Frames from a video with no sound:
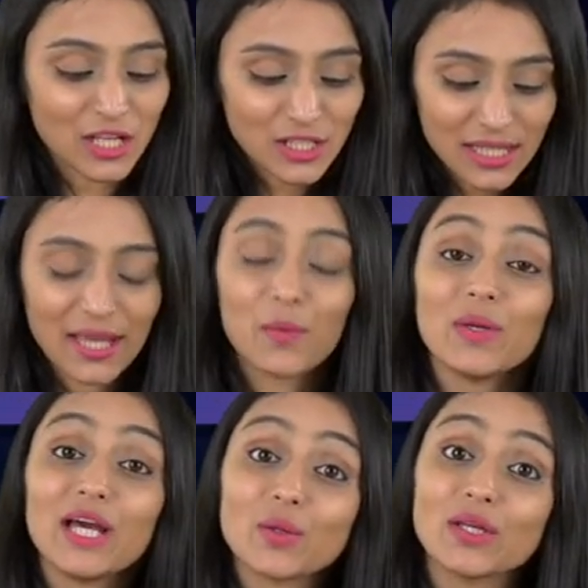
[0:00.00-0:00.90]
Today
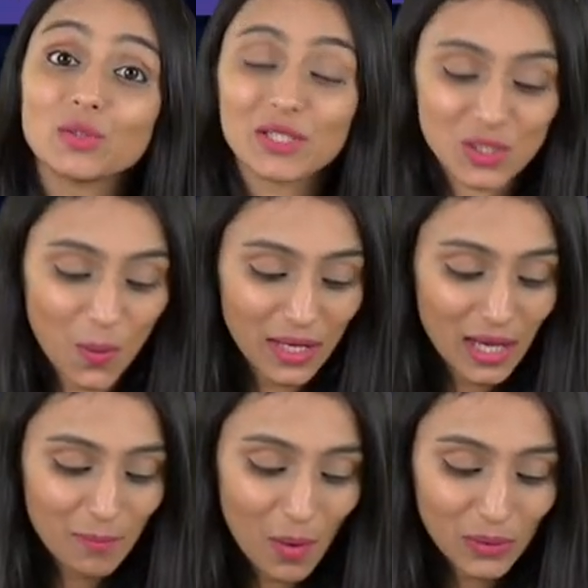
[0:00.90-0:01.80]
we are going to be
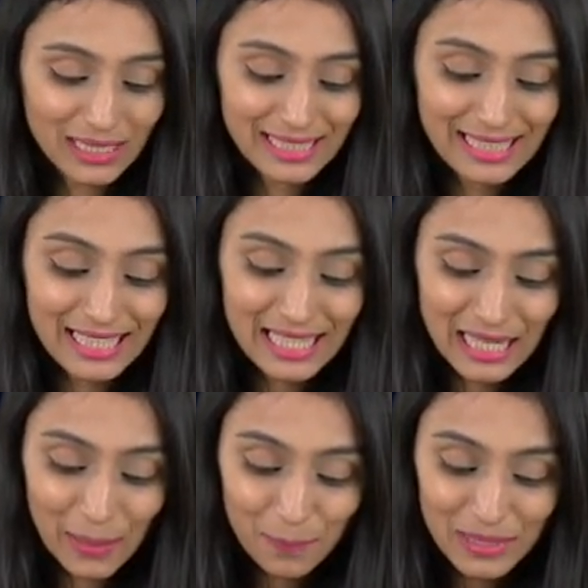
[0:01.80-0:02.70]
talking about the
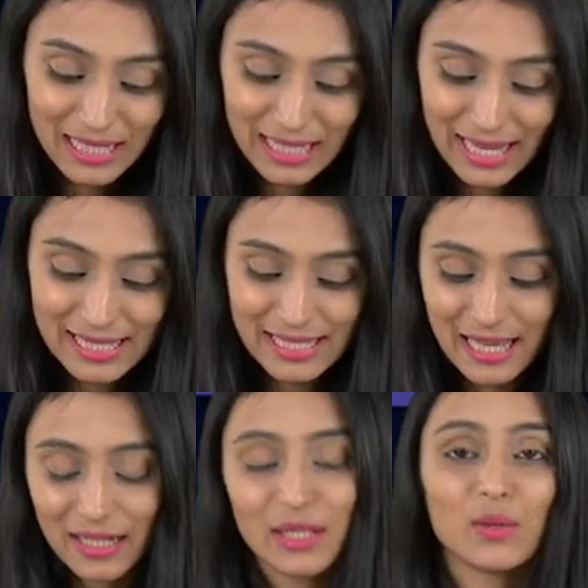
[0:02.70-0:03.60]
complete N C
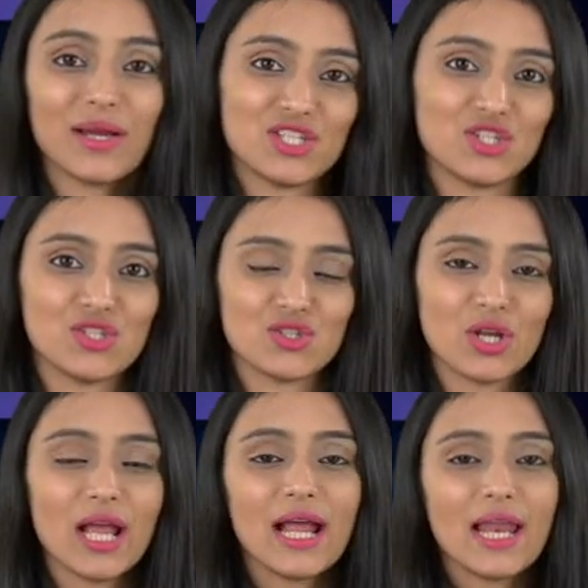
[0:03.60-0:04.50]
E R T questions.
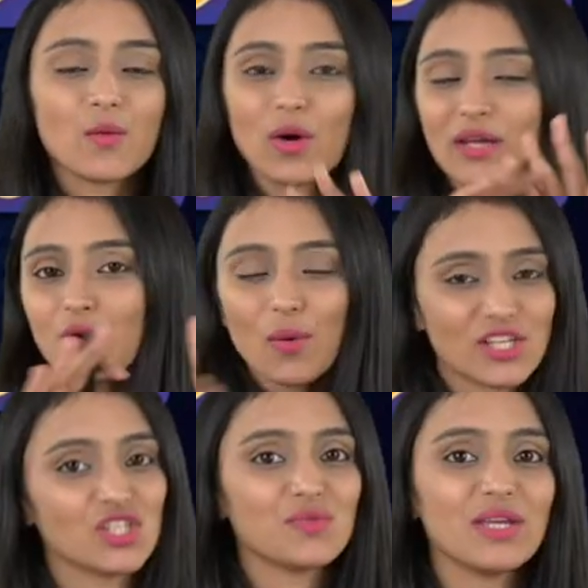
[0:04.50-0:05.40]
Like whatever
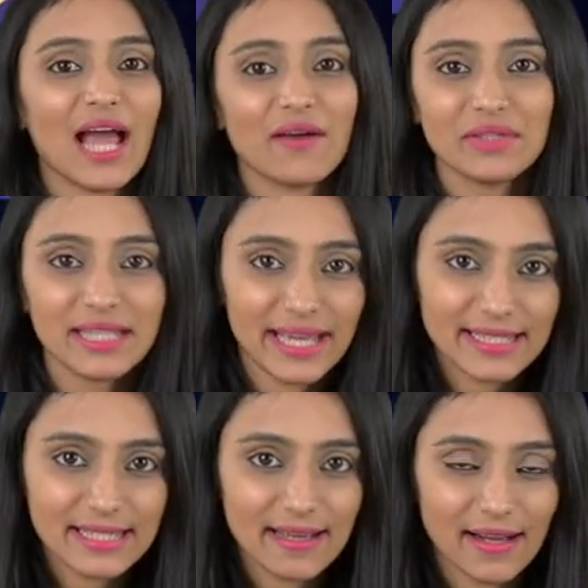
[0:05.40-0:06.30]
questions we have in the
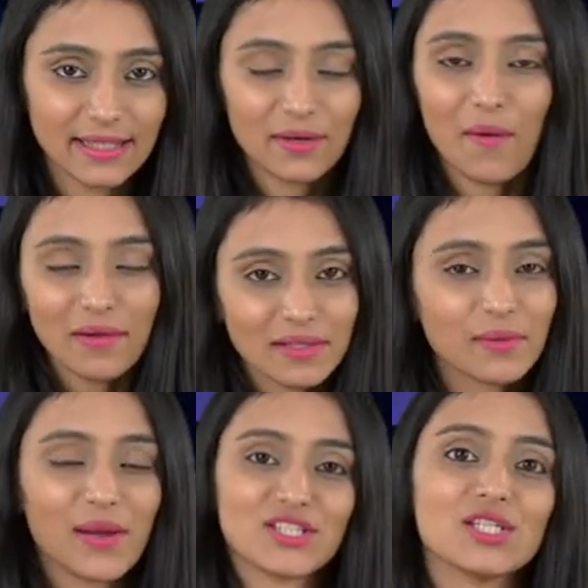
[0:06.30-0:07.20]
N C E R T, all the
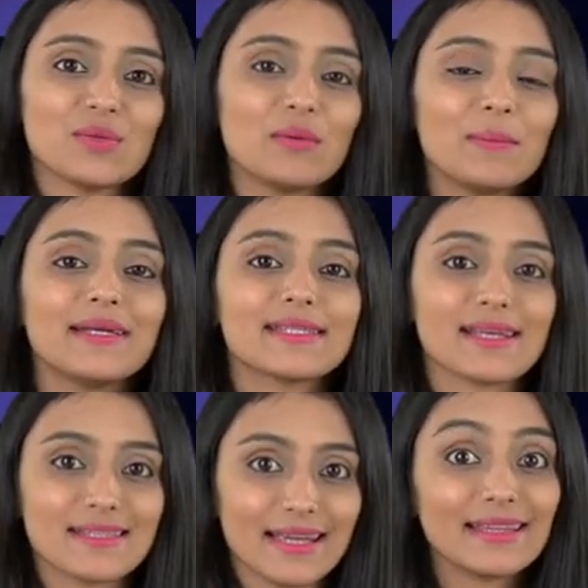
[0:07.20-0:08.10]
questions we will be
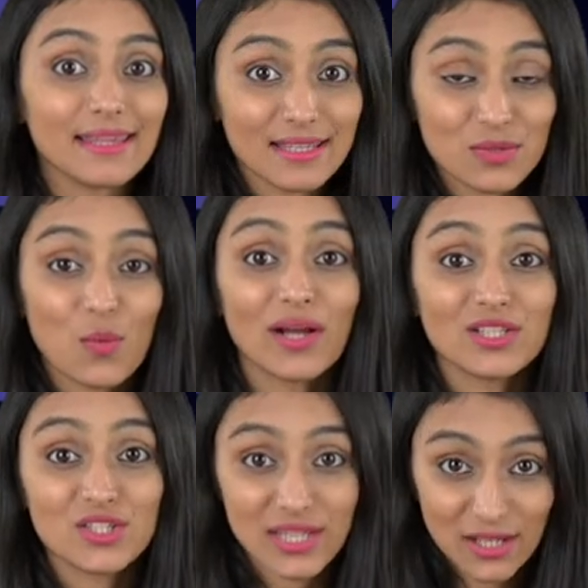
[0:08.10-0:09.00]
discussing in this
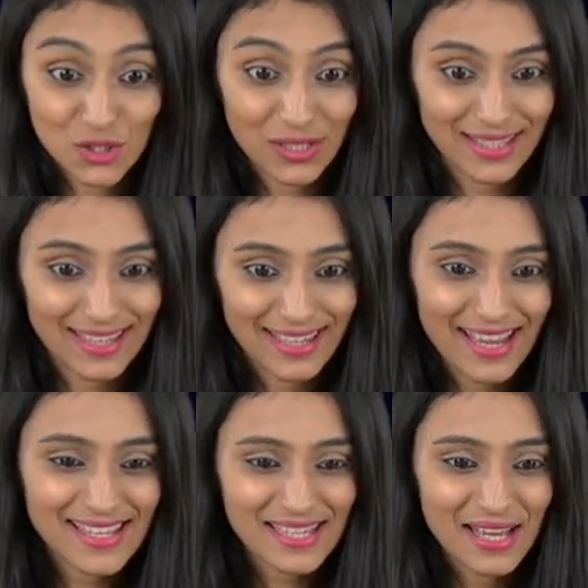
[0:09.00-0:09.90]
one session.
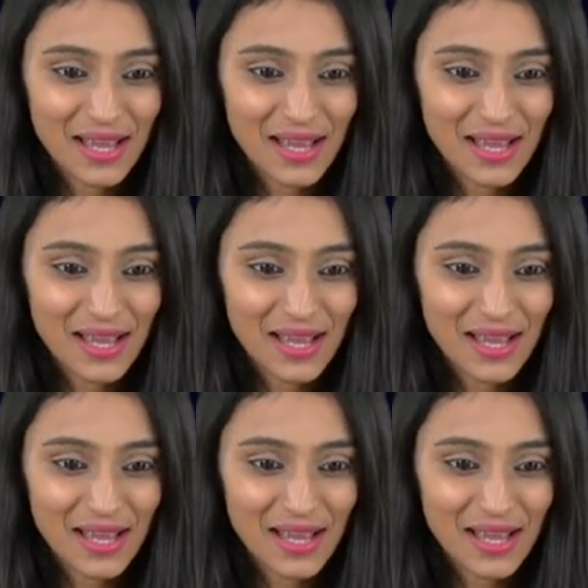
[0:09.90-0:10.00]
Yes?